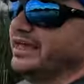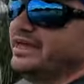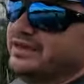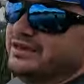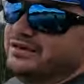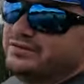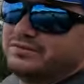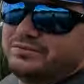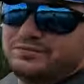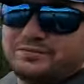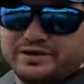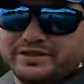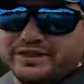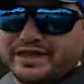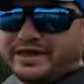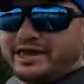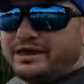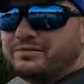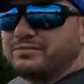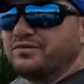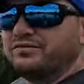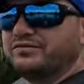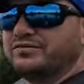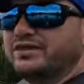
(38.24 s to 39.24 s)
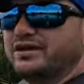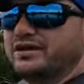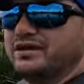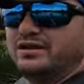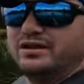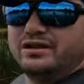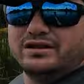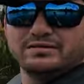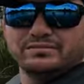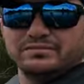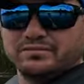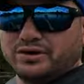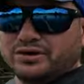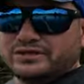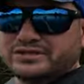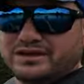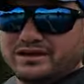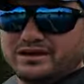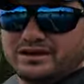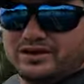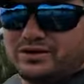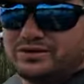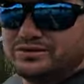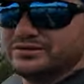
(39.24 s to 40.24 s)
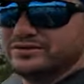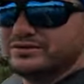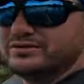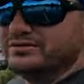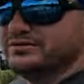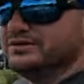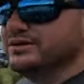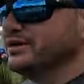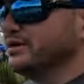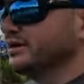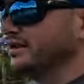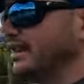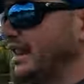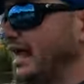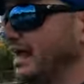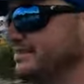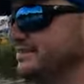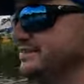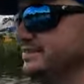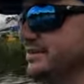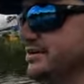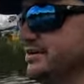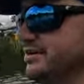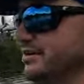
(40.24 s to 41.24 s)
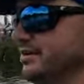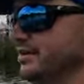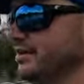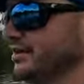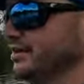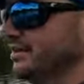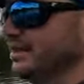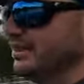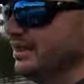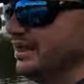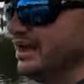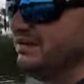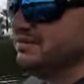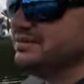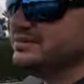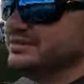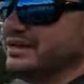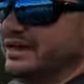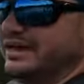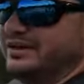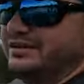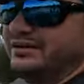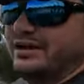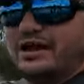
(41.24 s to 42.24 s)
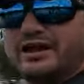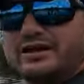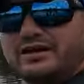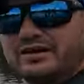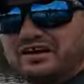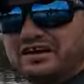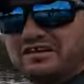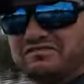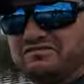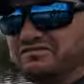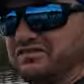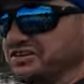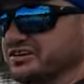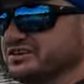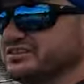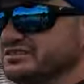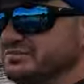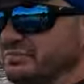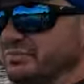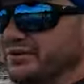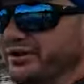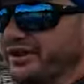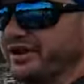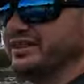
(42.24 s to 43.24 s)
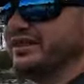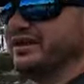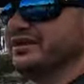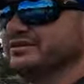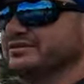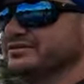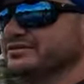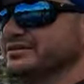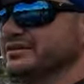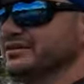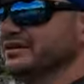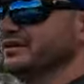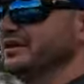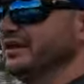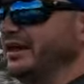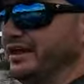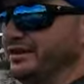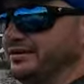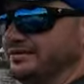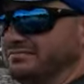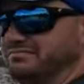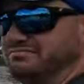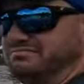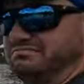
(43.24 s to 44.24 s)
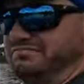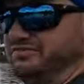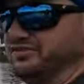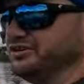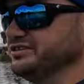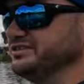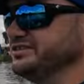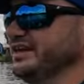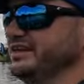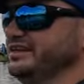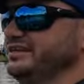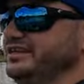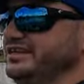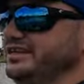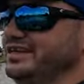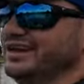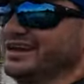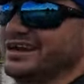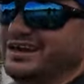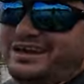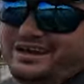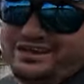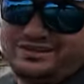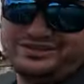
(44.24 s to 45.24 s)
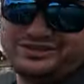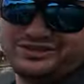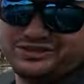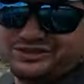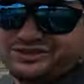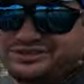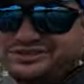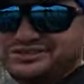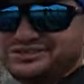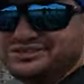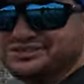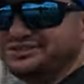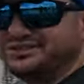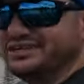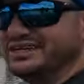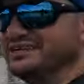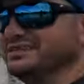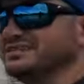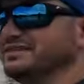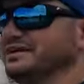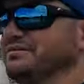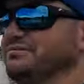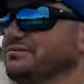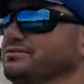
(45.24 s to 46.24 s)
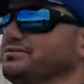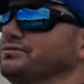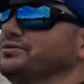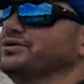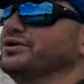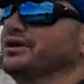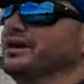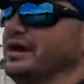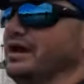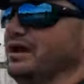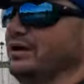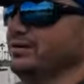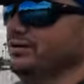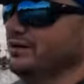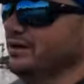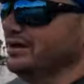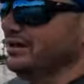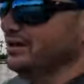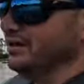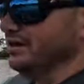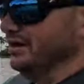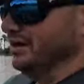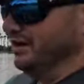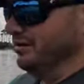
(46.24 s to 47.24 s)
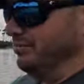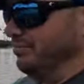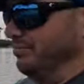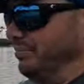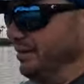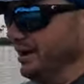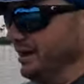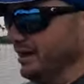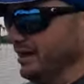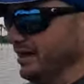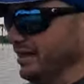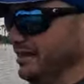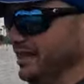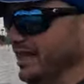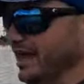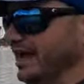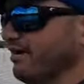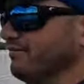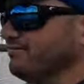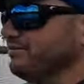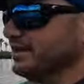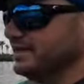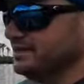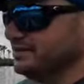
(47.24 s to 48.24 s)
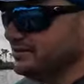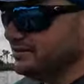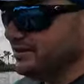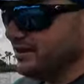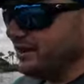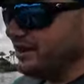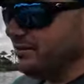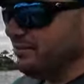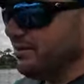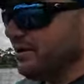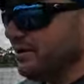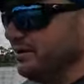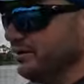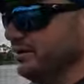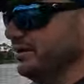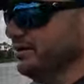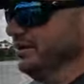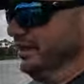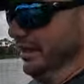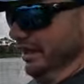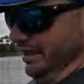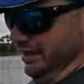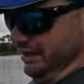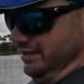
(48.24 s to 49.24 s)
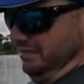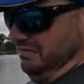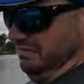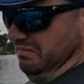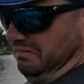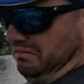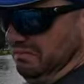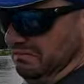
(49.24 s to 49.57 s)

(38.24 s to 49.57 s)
they when they came up with the Bote Lono last year, it was like first product and first idea, and you know those things never work out, but they have time to think about it and